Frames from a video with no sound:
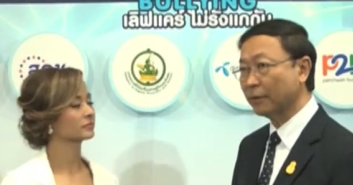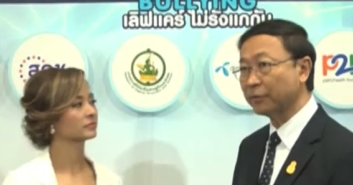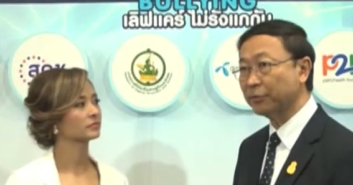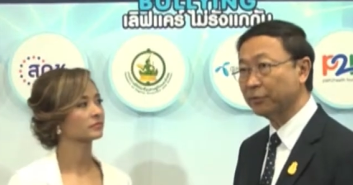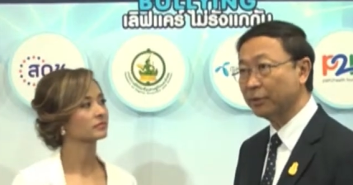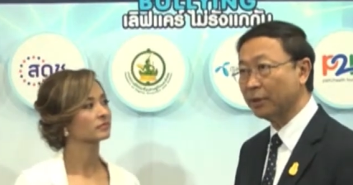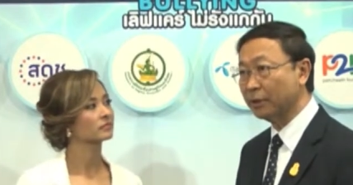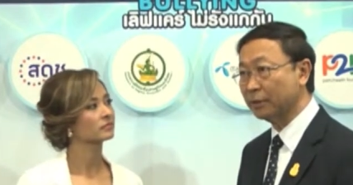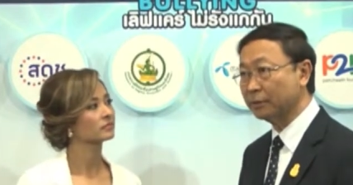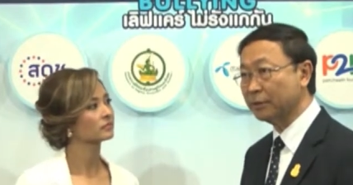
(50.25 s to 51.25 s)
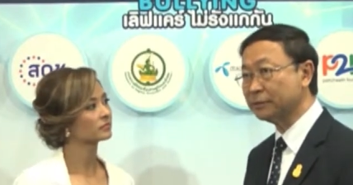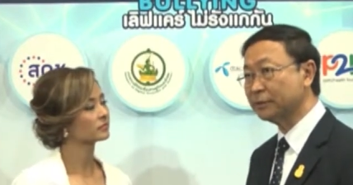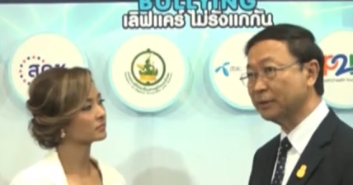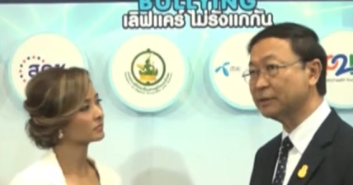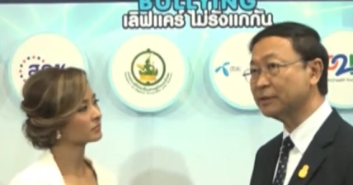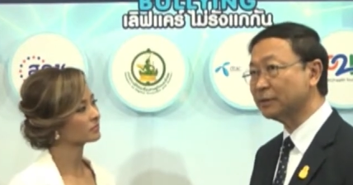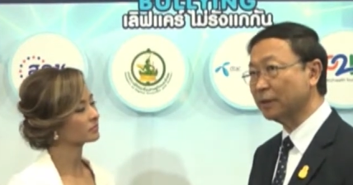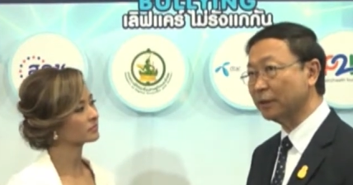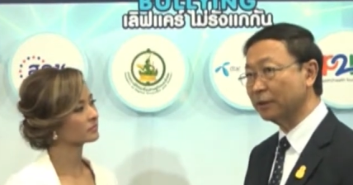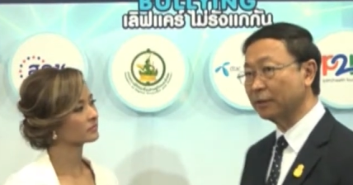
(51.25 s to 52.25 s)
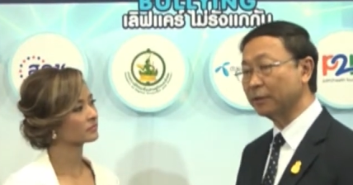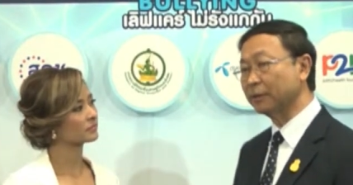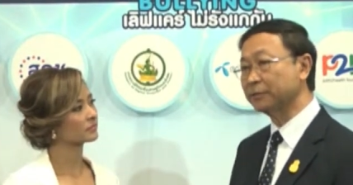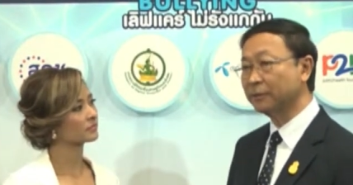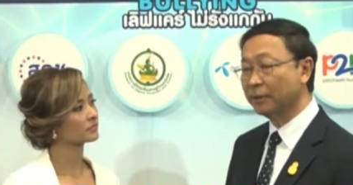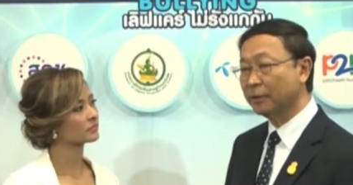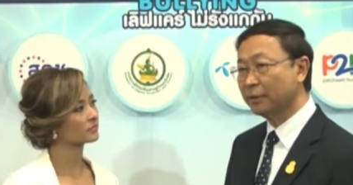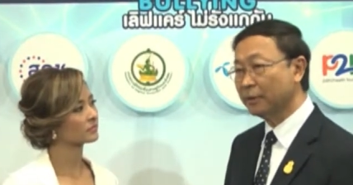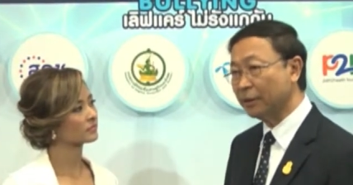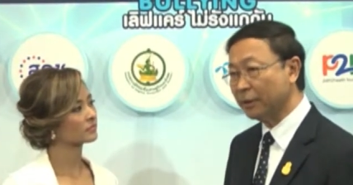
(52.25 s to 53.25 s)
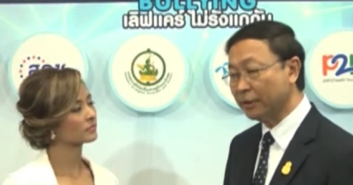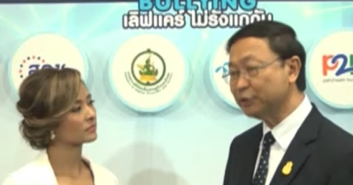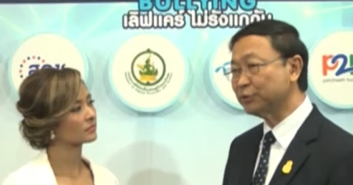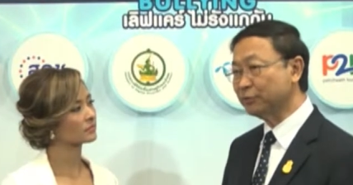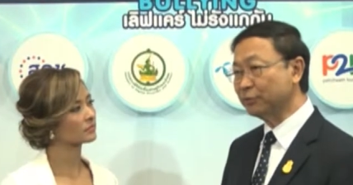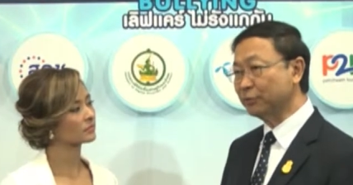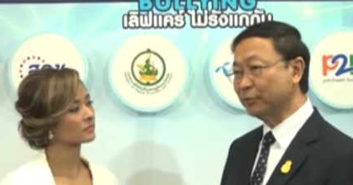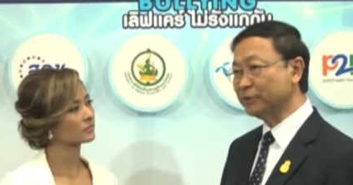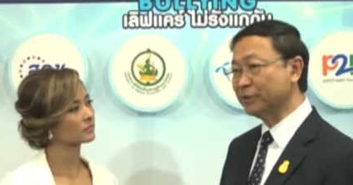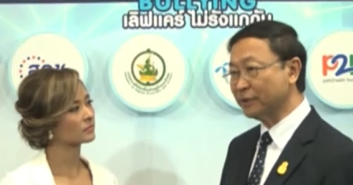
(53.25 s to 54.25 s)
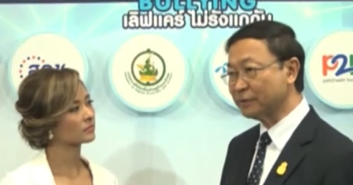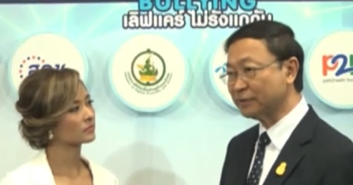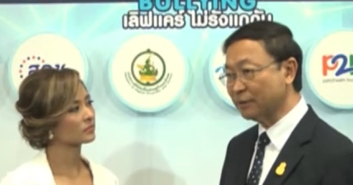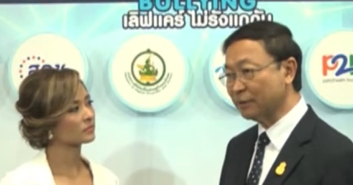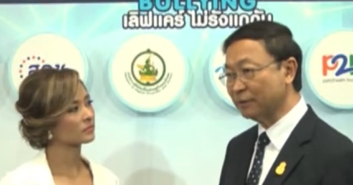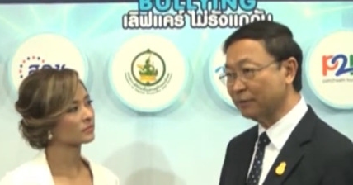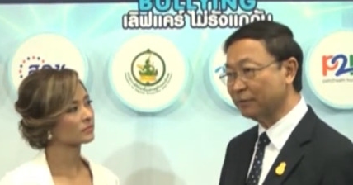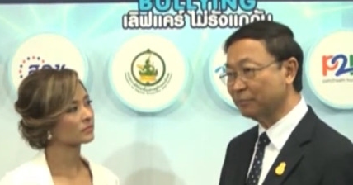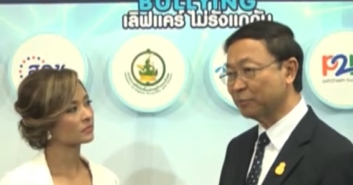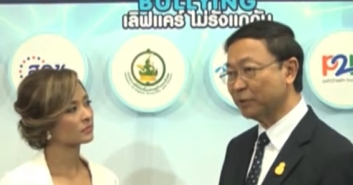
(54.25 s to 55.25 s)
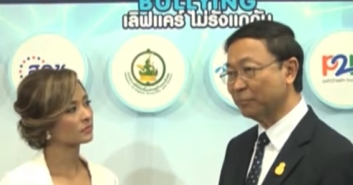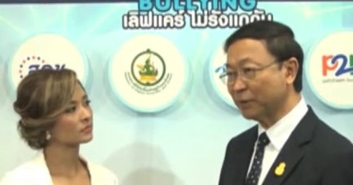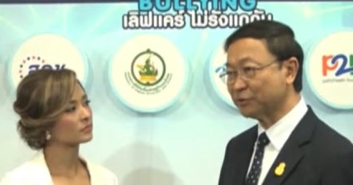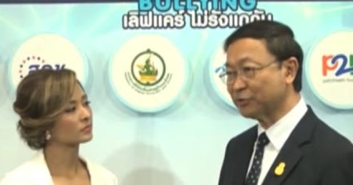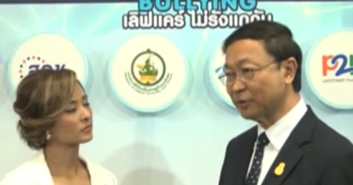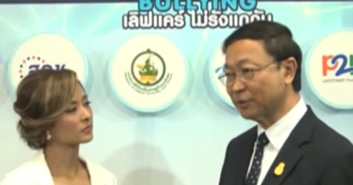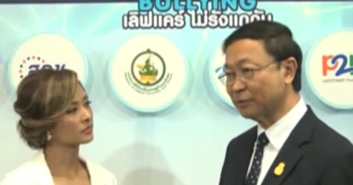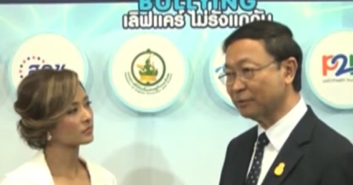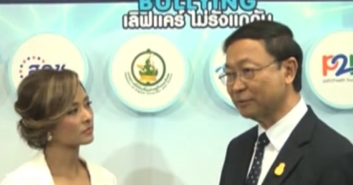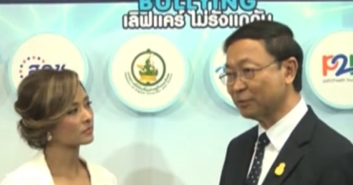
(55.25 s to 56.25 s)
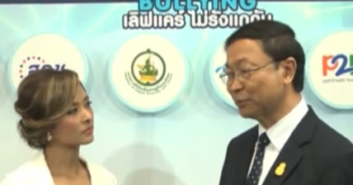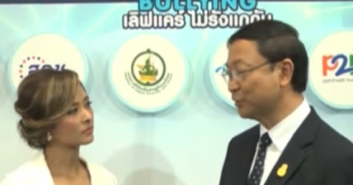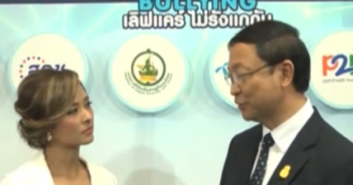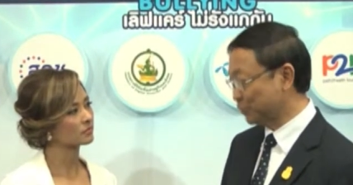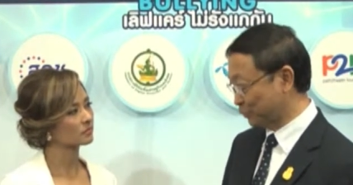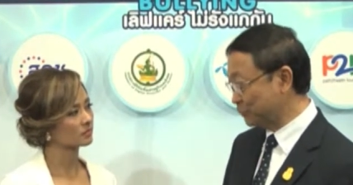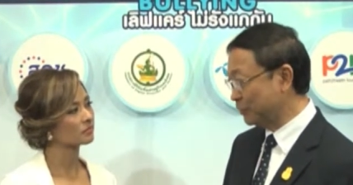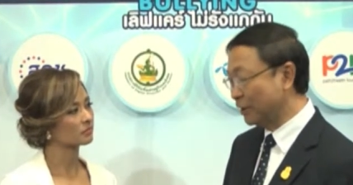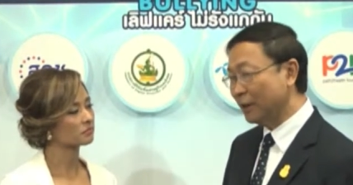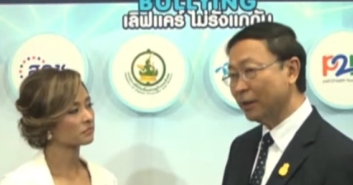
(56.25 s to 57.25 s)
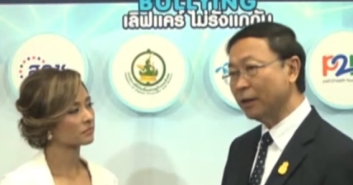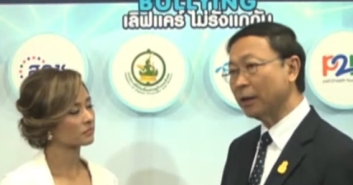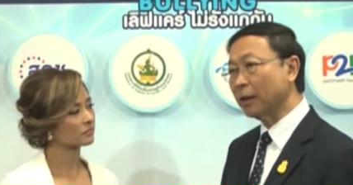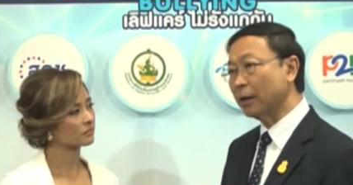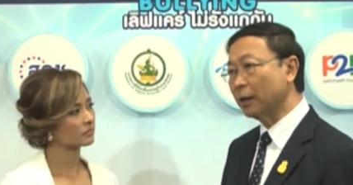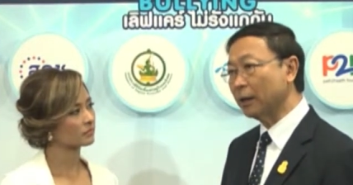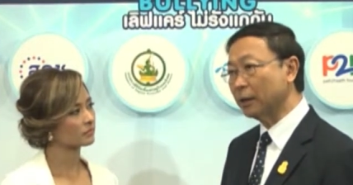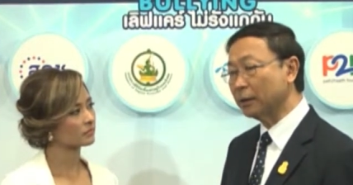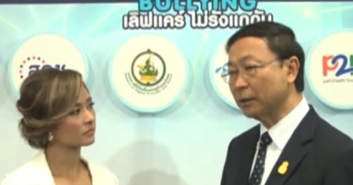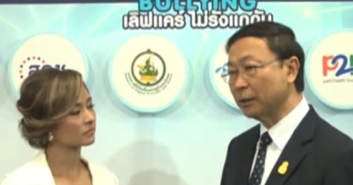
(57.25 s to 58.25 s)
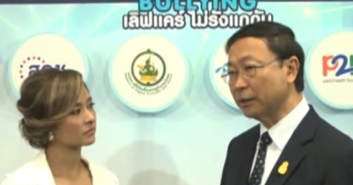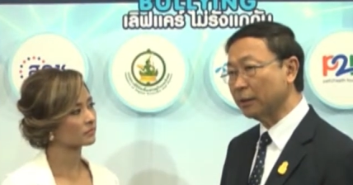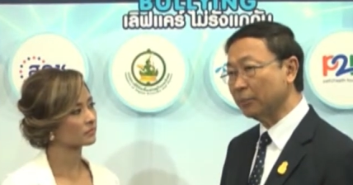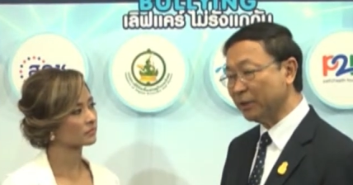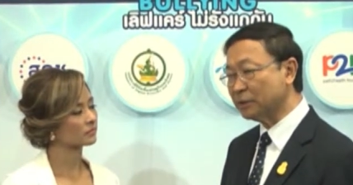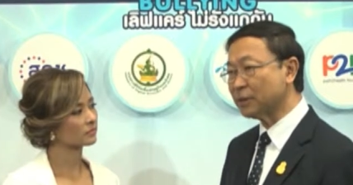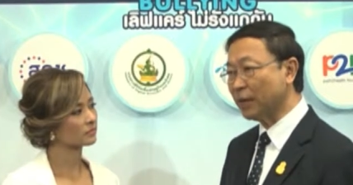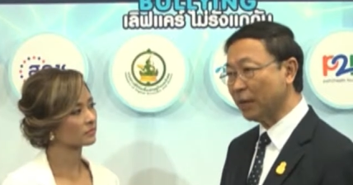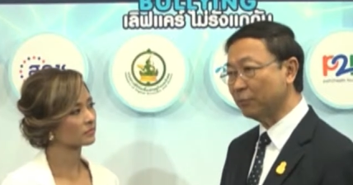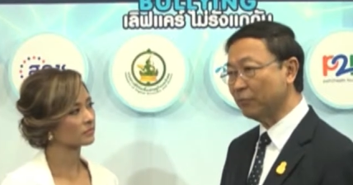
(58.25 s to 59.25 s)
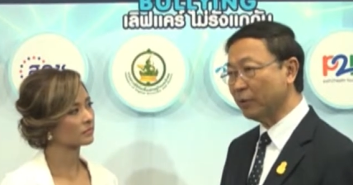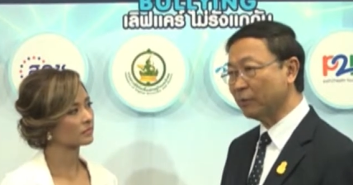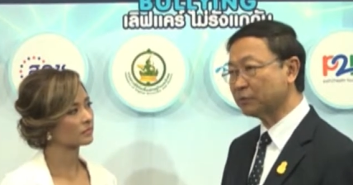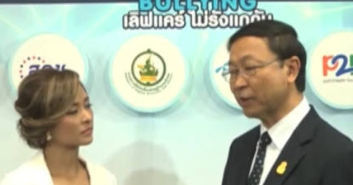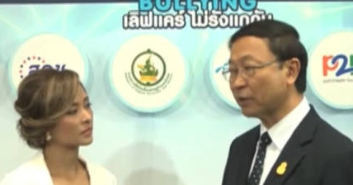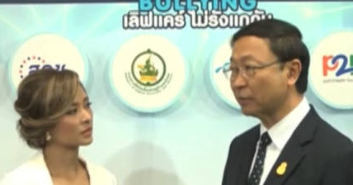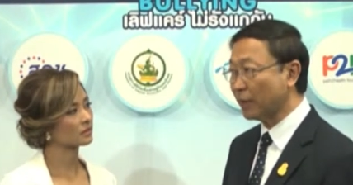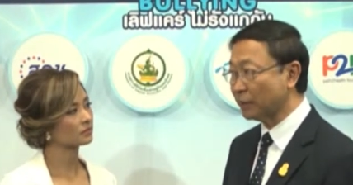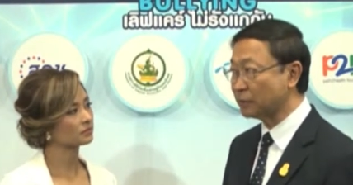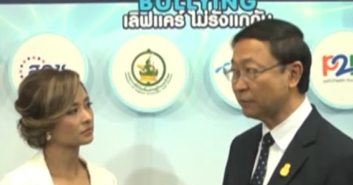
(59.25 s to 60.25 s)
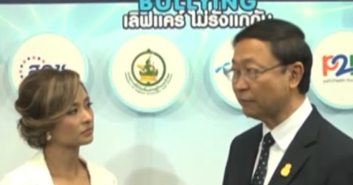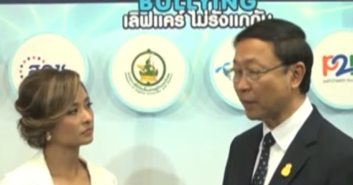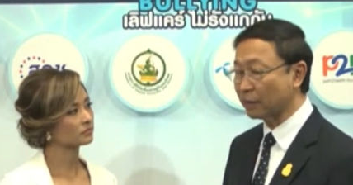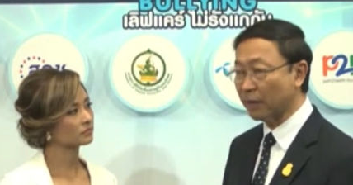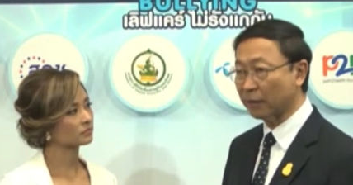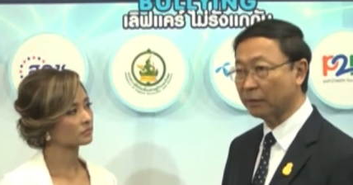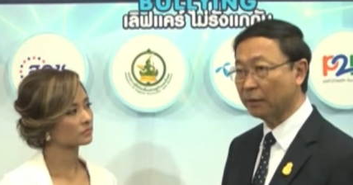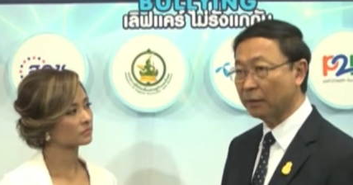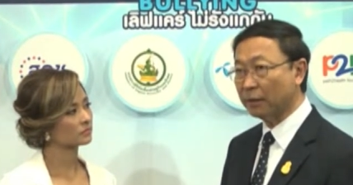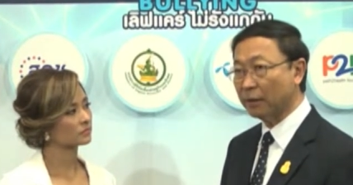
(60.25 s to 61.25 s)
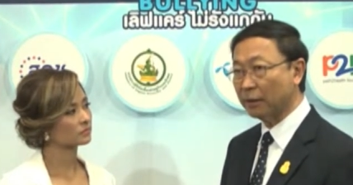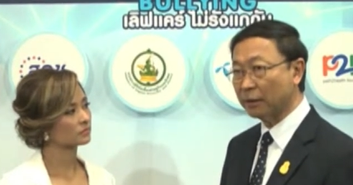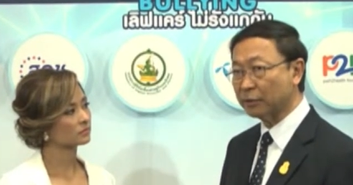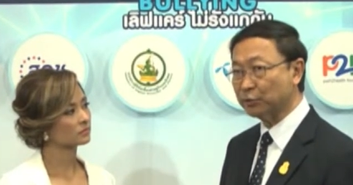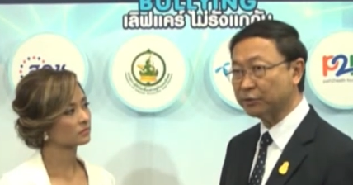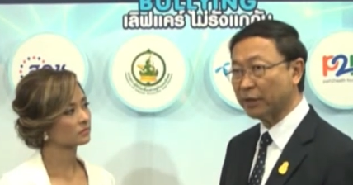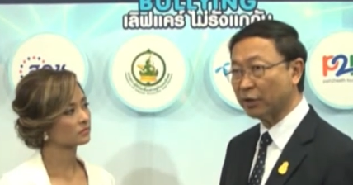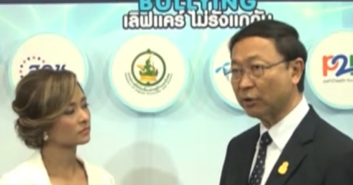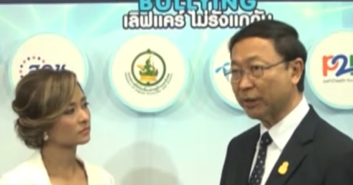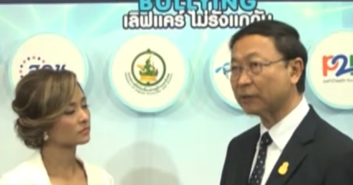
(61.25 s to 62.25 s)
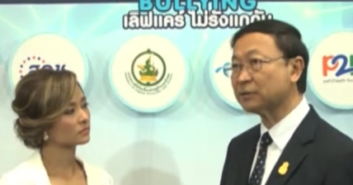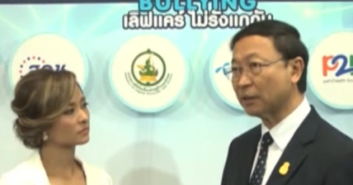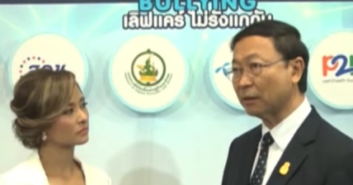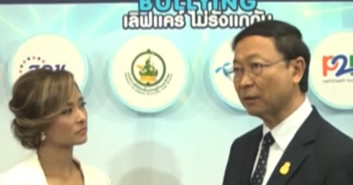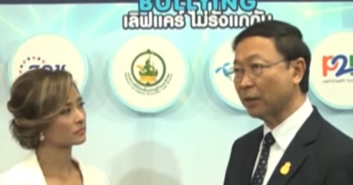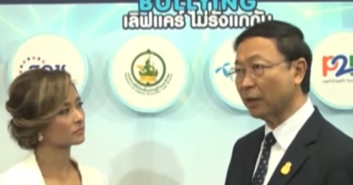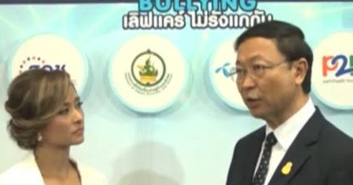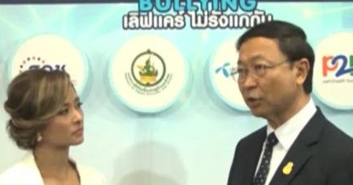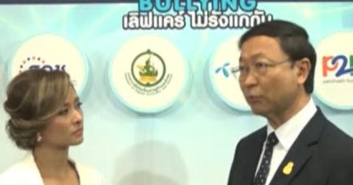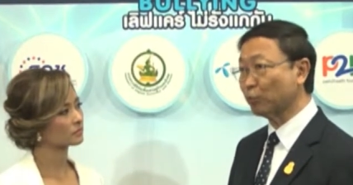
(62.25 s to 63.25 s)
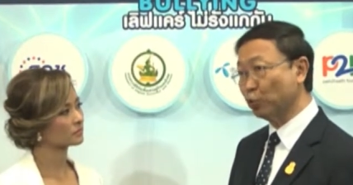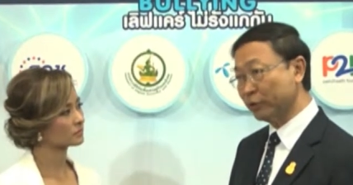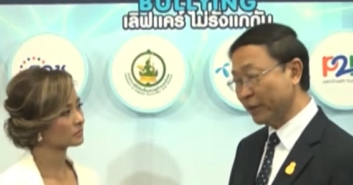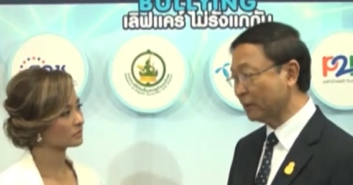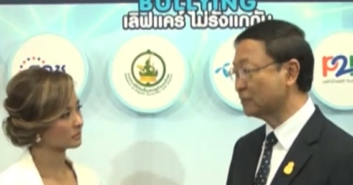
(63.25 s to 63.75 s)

Speaker 1: Thank you. Uh, this, this is uh, uh, an issue which is uh, pretty much a social issue. Uh, in the meantime, we must recognize the fact that uh, to stay connected, there are a lot of good